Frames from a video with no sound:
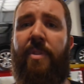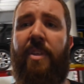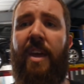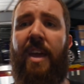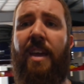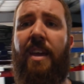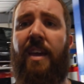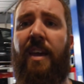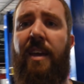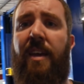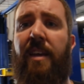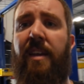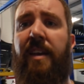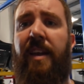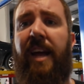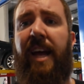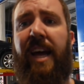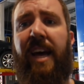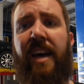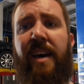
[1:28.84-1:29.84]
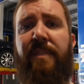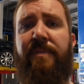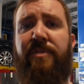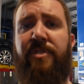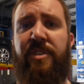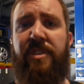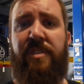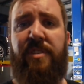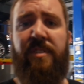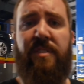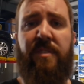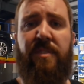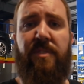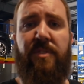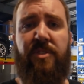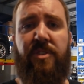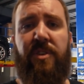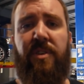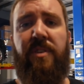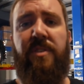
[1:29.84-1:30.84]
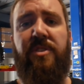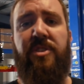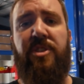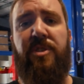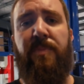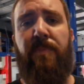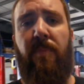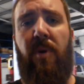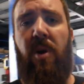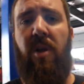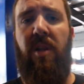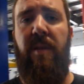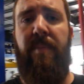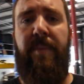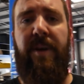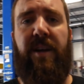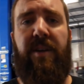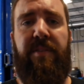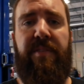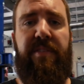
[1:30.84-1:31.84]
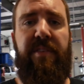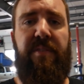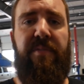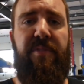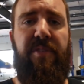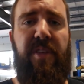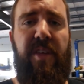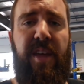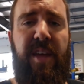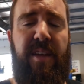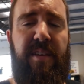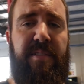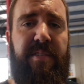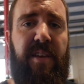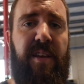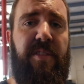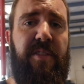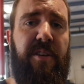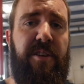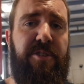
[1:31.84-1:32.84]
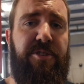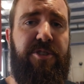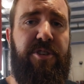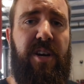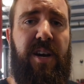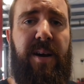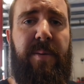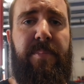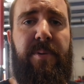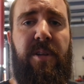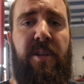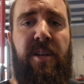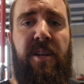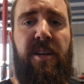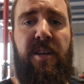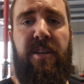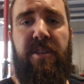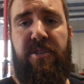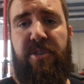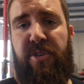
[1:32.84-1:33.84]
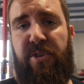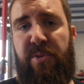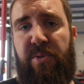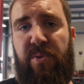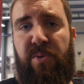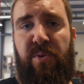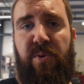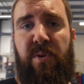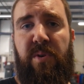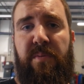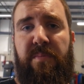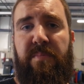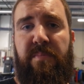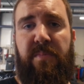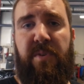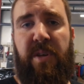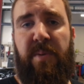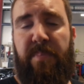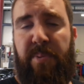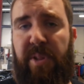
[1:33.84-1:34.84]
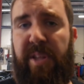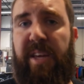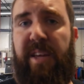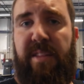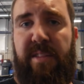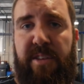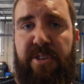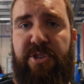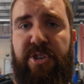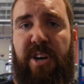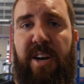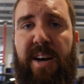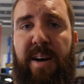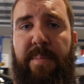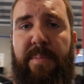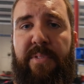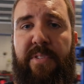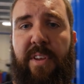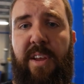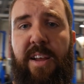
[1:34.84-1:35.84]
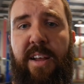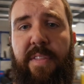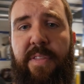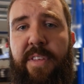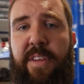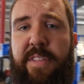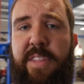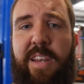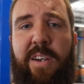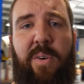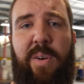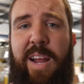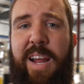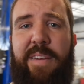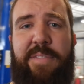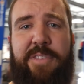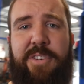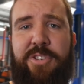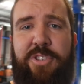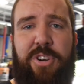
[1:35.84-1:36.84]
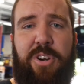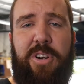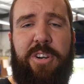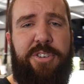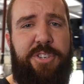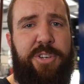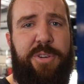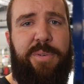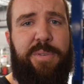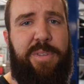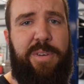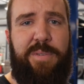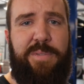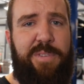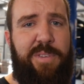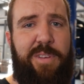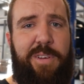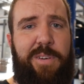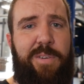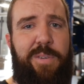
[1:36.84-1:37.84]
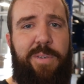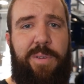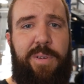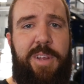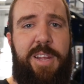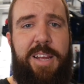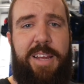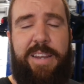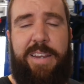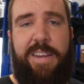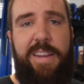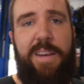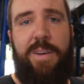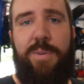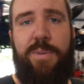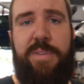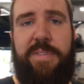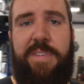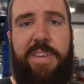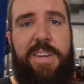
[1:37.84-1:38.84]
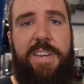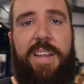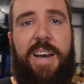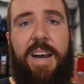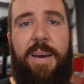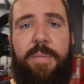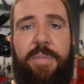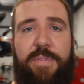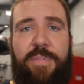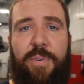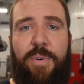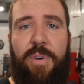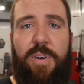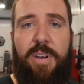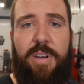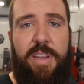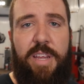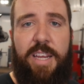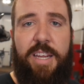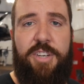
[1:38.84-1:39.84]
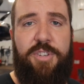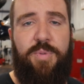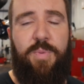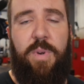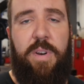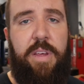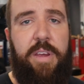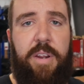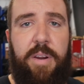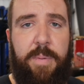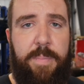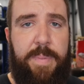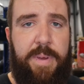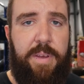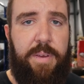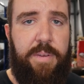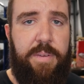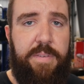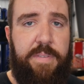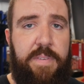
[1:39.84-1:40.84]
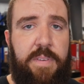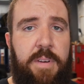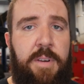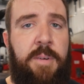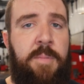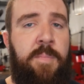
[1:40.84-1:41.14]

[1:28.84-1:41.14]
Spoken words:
they can have just certain small amounts of things in their shop to complete the jobs that they don't have to charge you those little nickels and dimes for on each one of your bills.